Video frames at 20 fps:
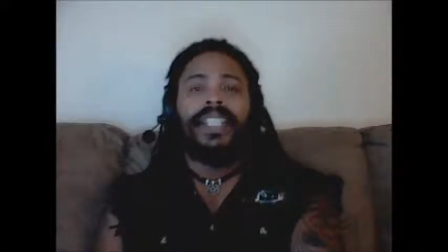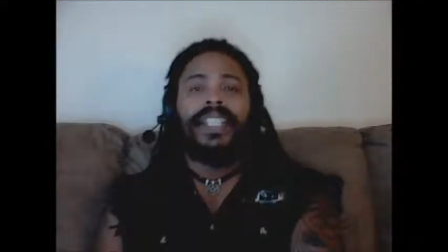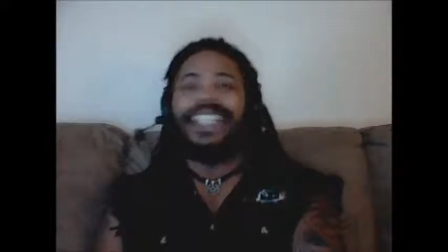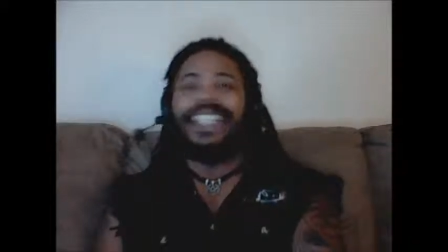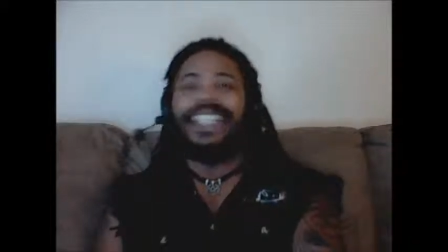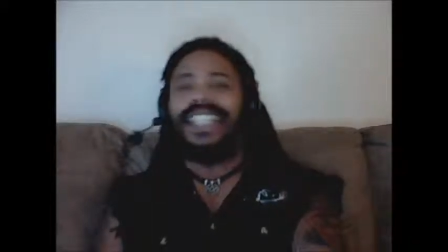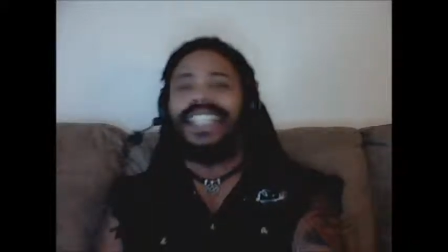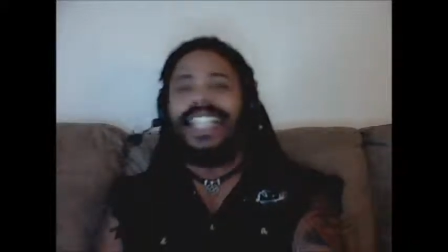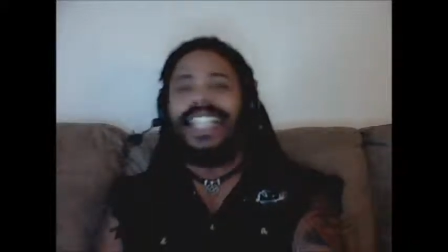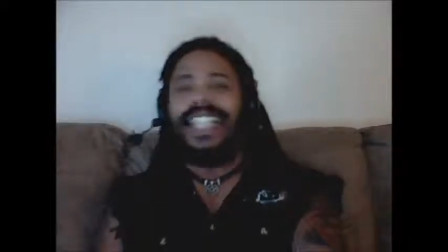
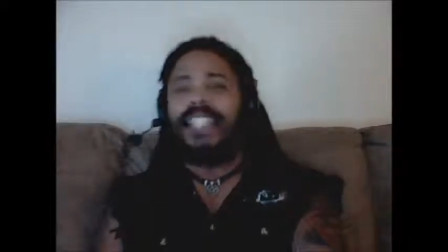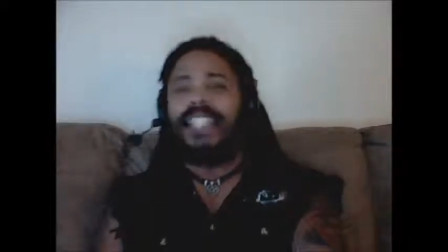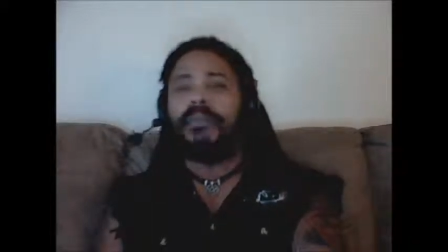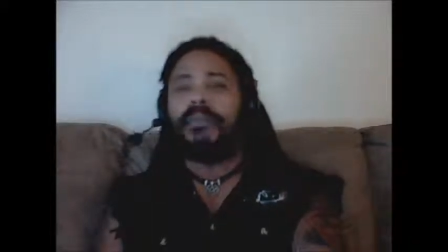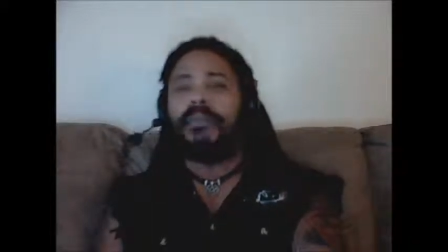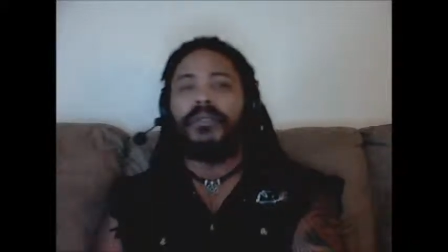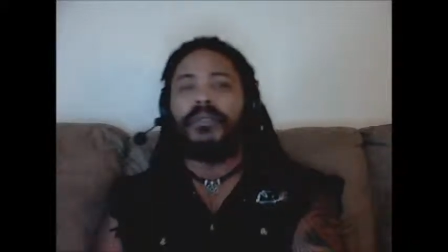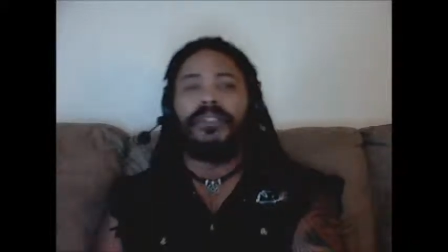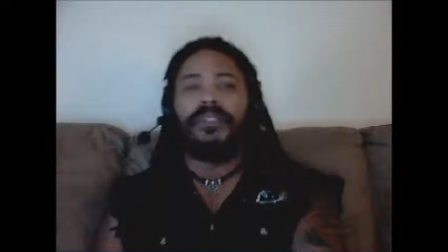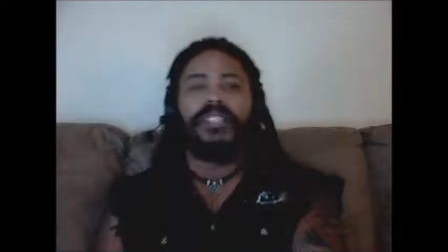It's a
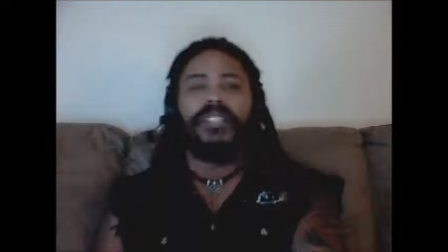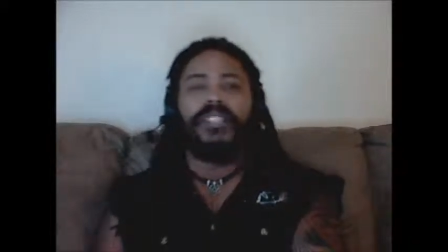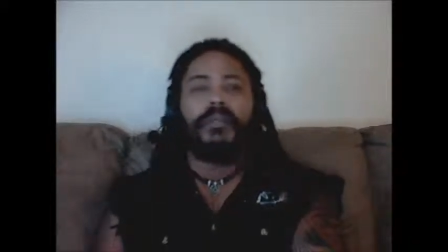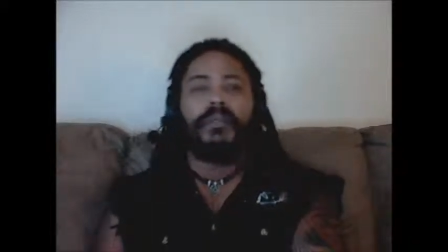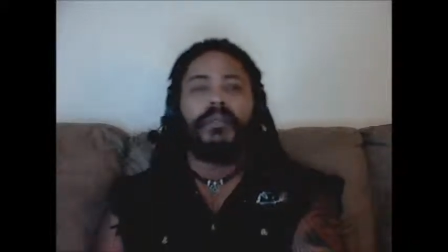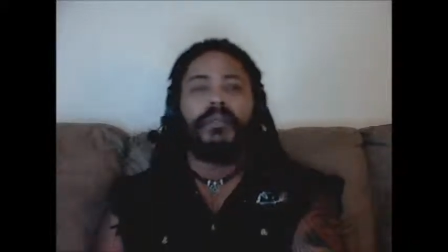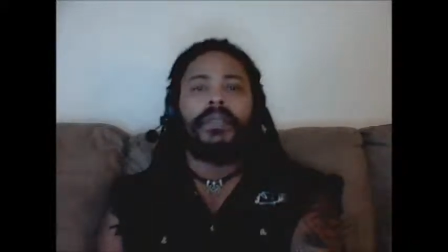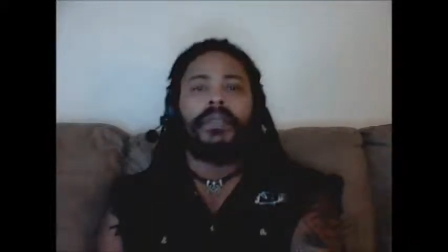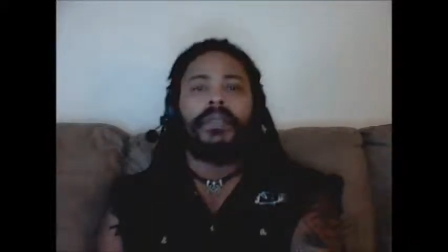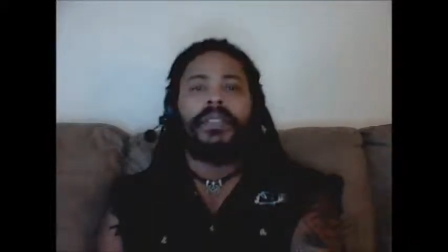Hebrew
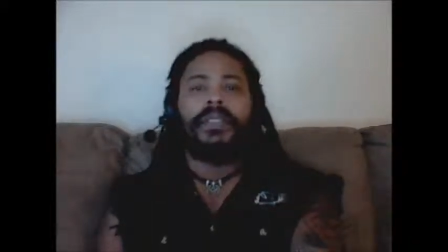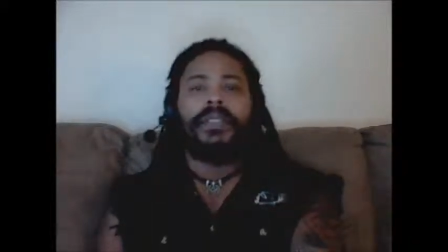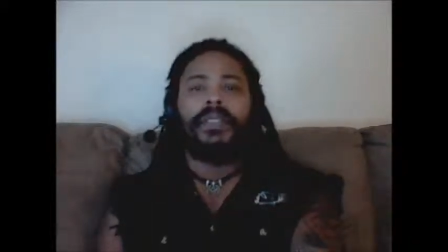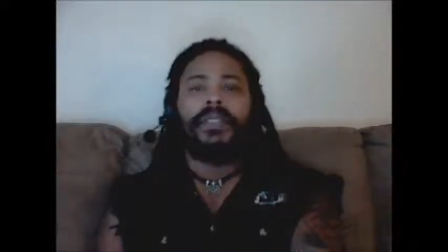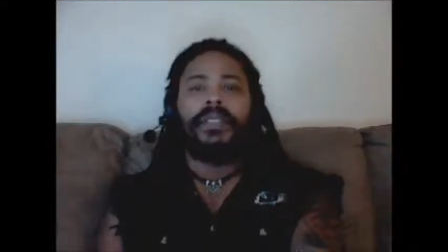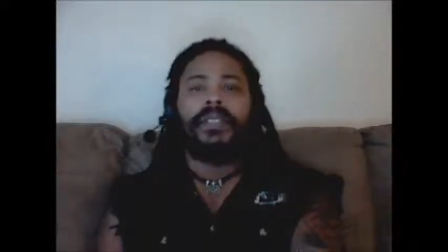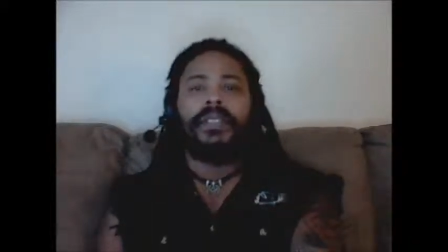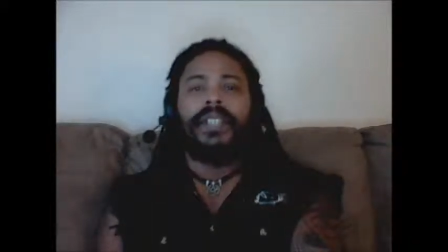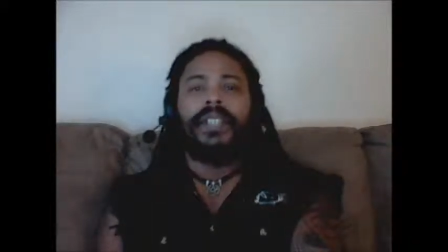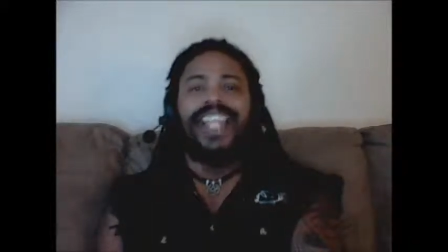symbol,
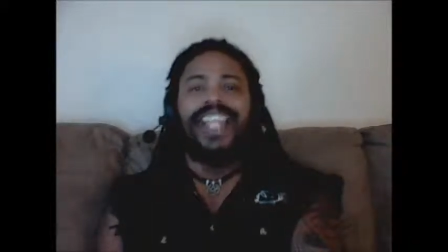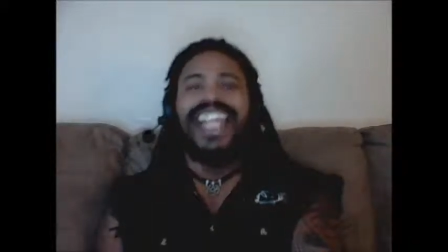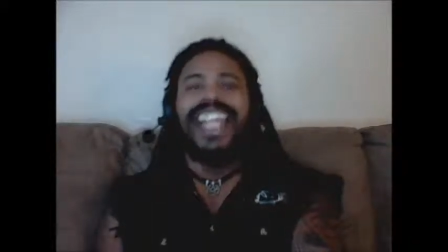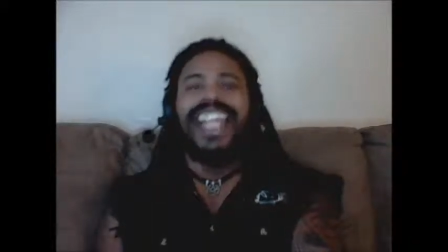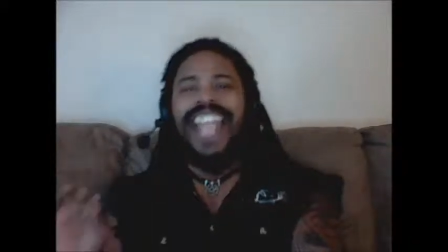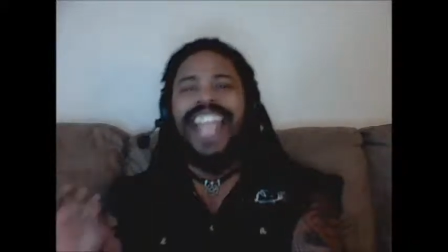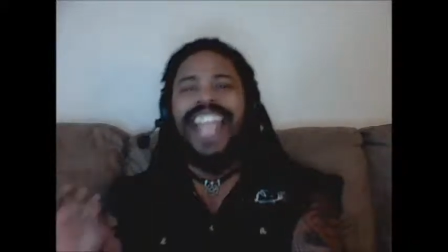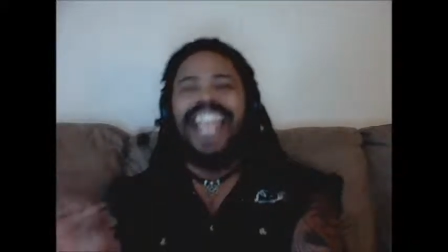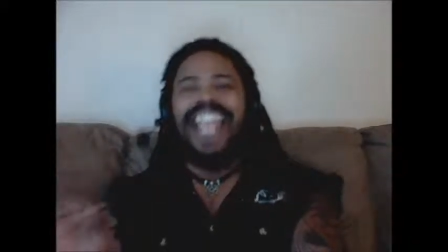and